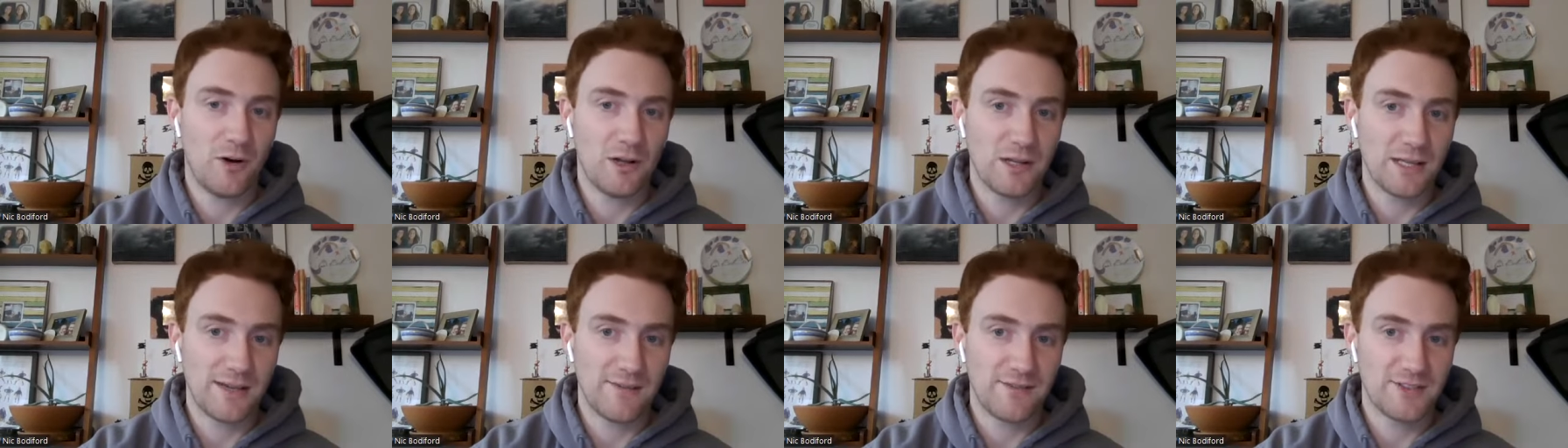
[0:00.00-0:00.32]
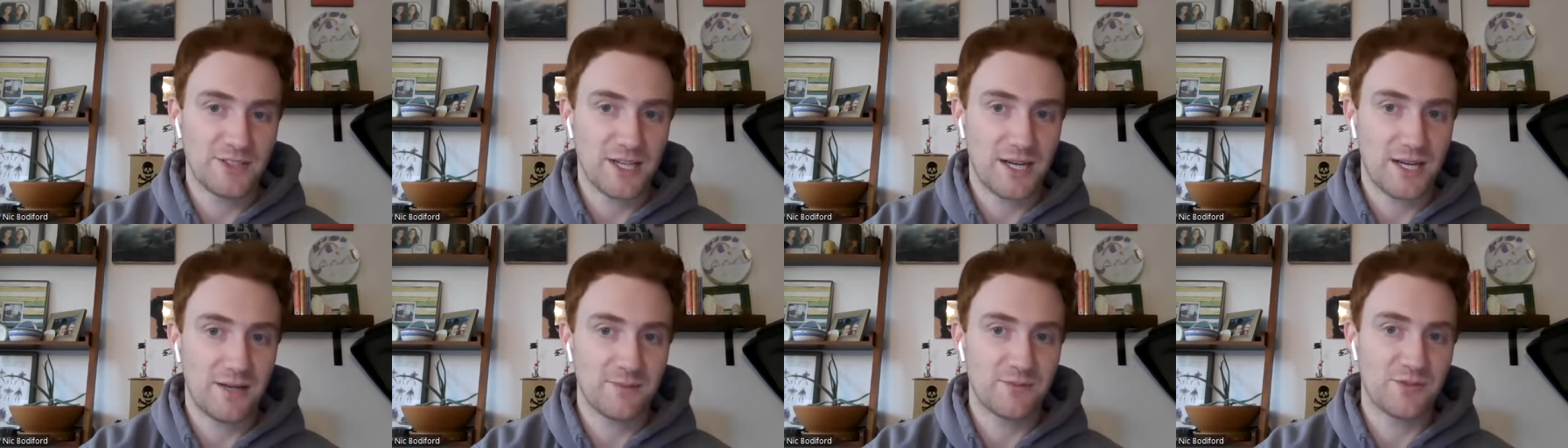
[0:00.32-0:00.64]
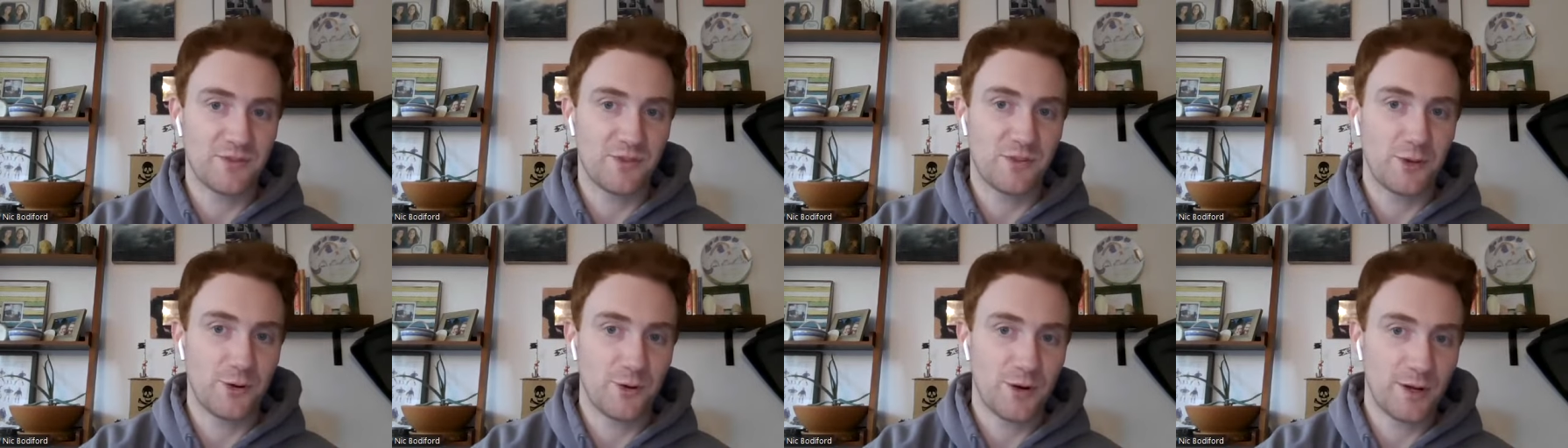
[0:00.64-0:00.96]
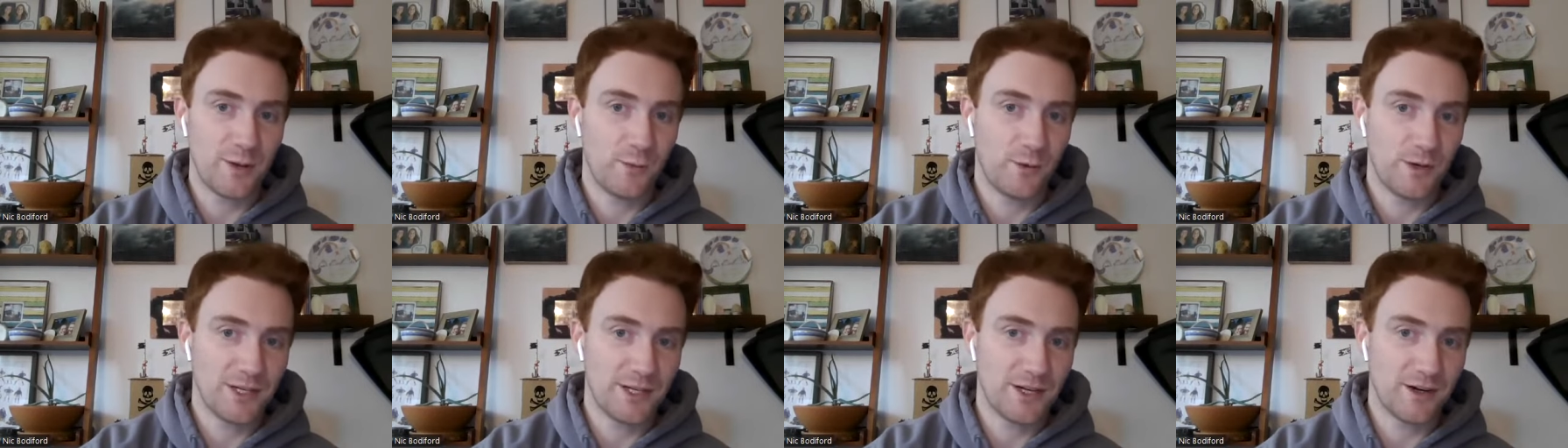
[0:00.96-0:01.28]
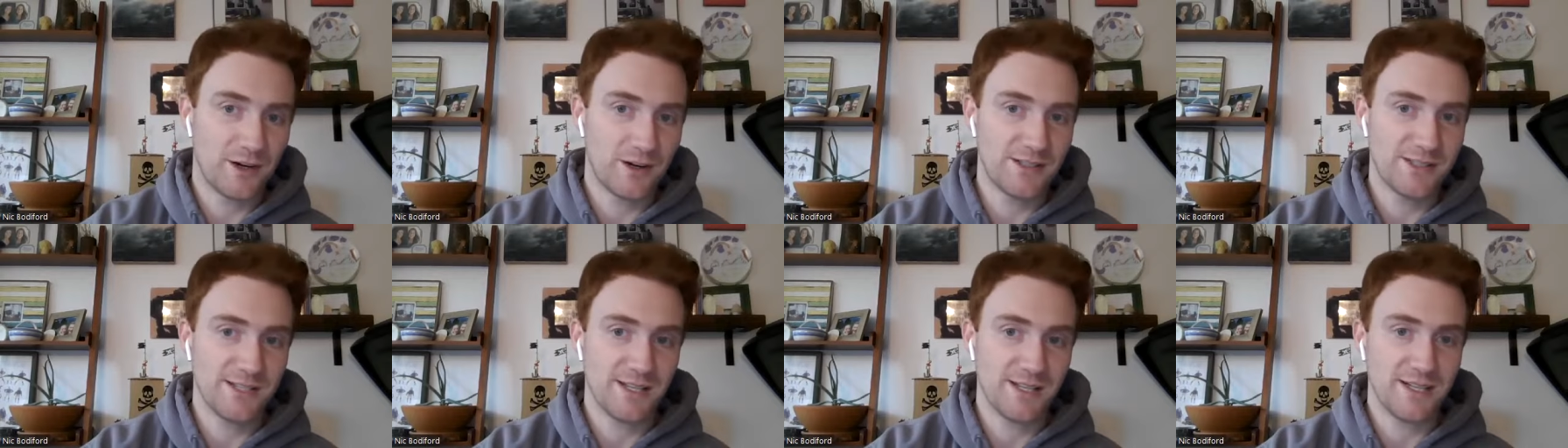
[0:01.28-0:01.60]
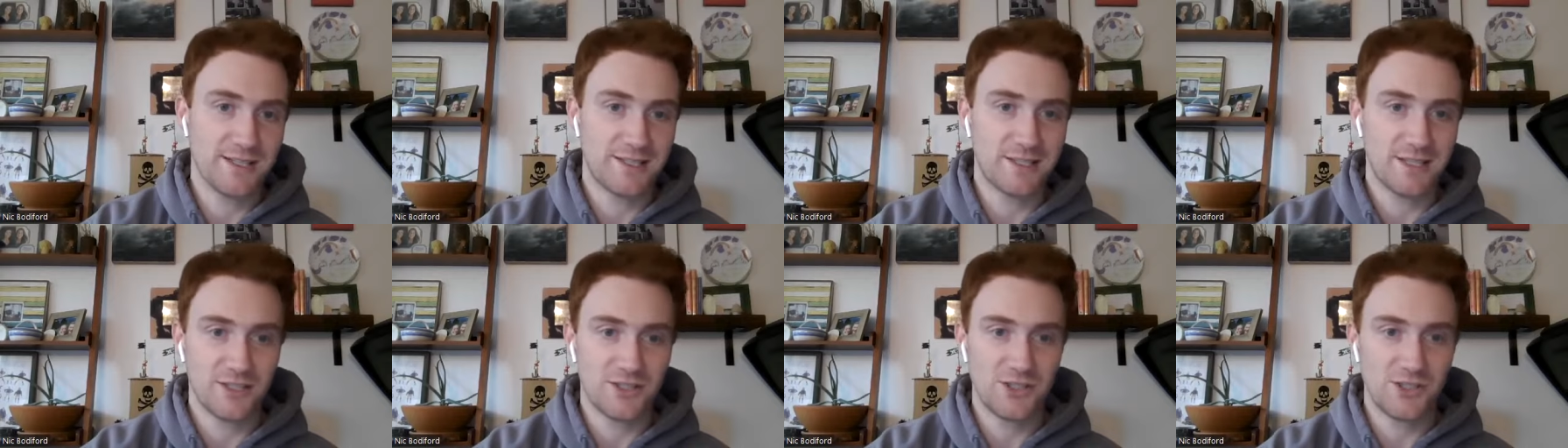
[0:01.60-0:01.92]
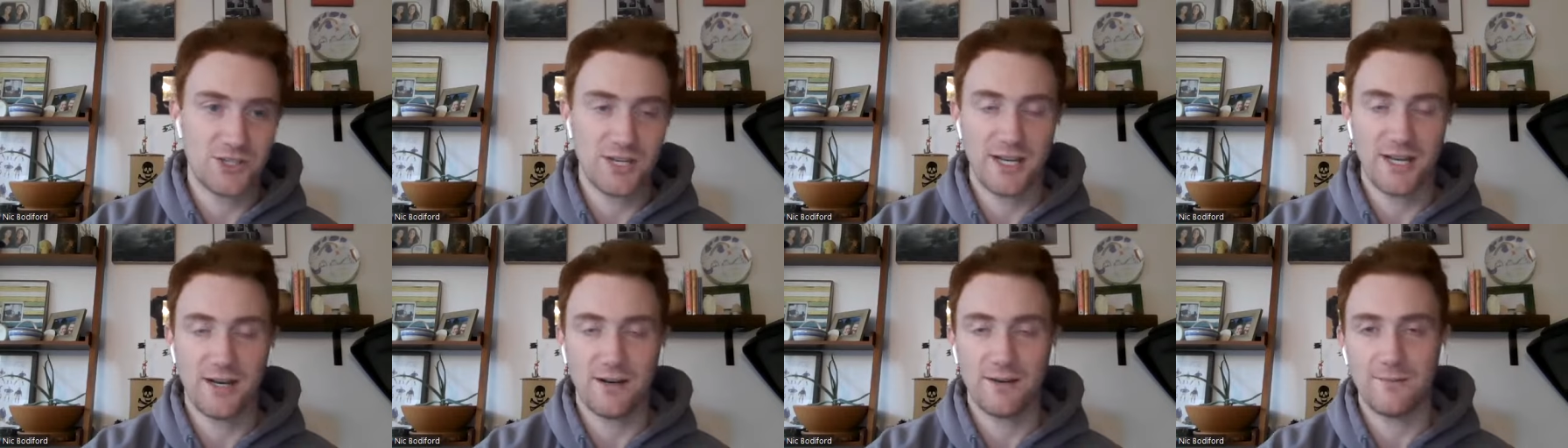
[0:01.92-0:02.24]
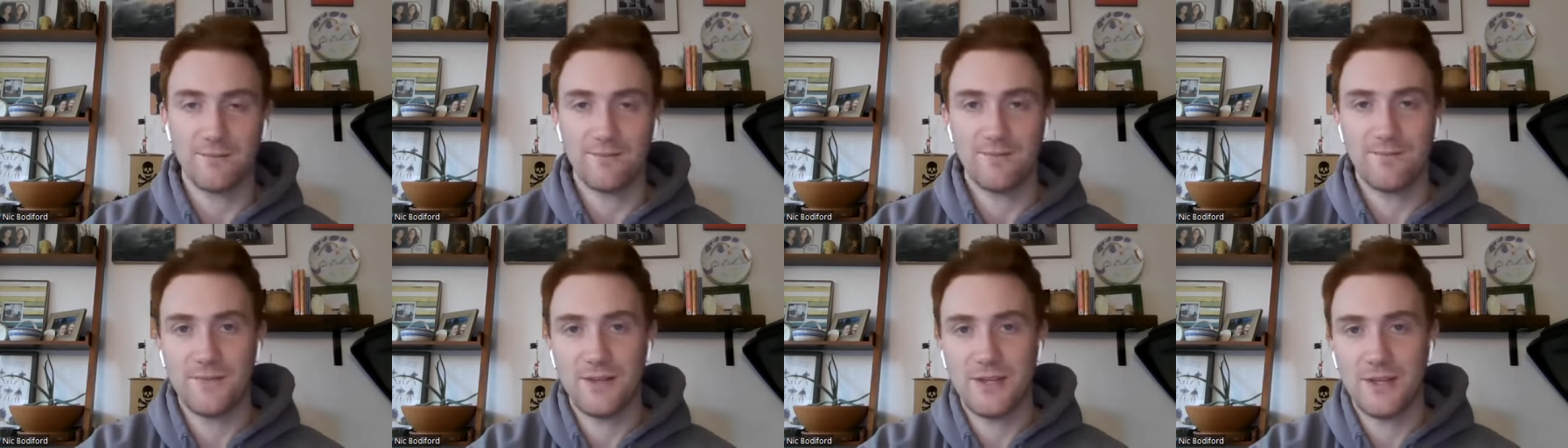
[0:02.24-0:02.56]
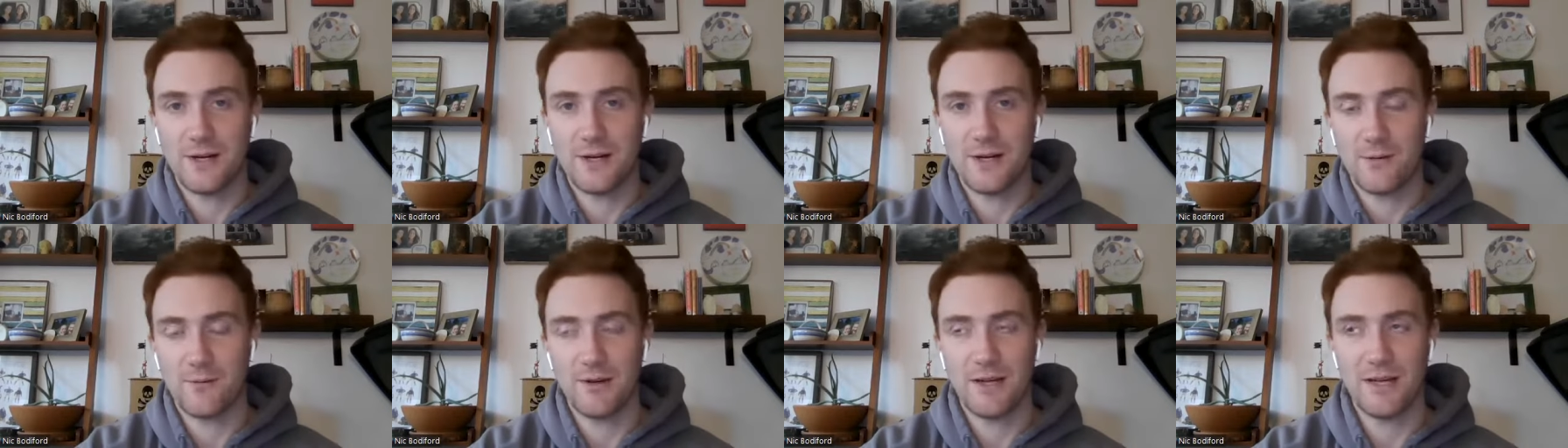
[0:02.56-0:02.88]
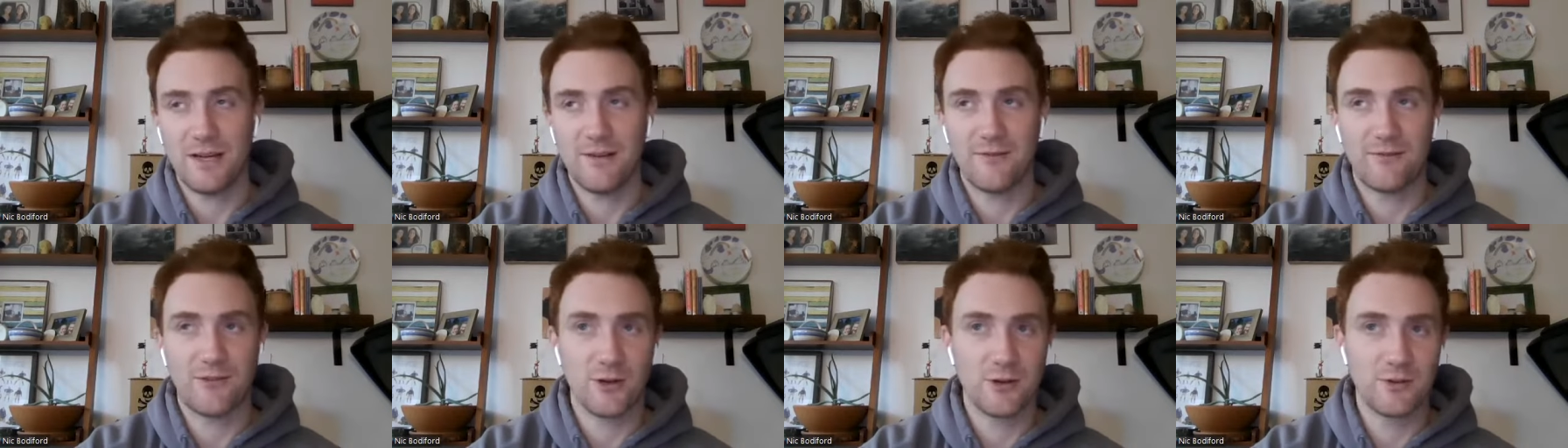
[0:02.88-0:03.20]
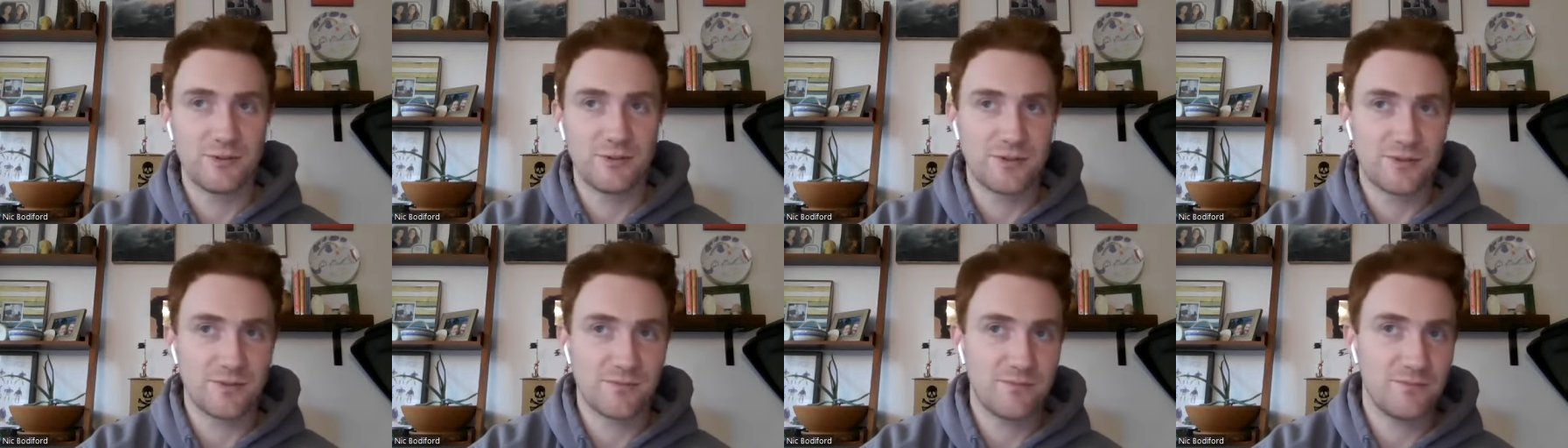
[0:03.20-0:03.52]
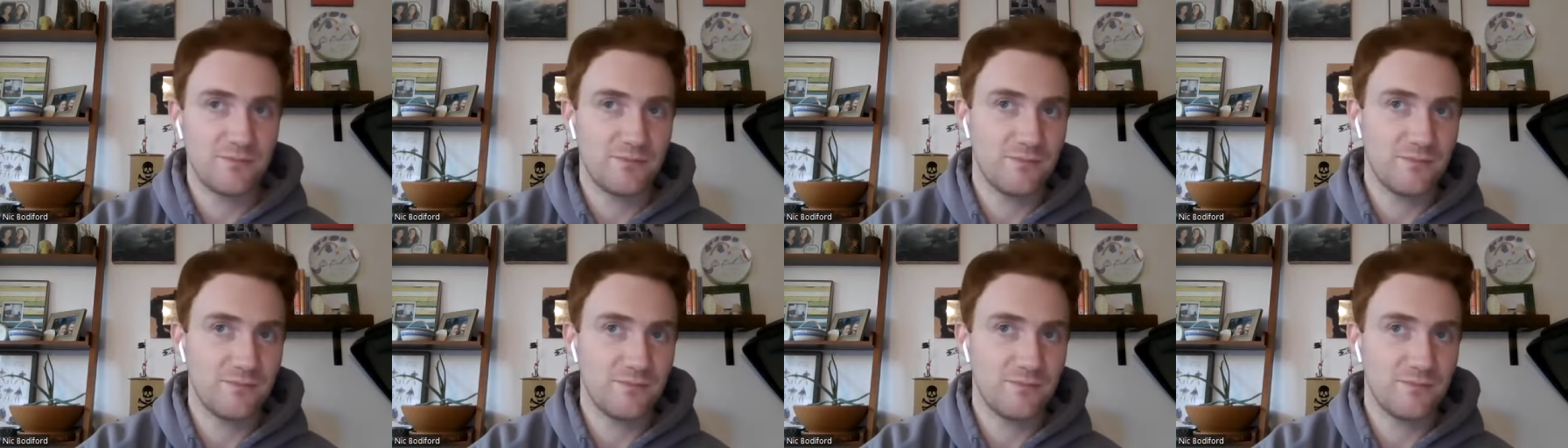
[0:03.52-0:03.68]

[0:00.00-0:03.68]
11 times for 31 yards and a touchdown. You know, if those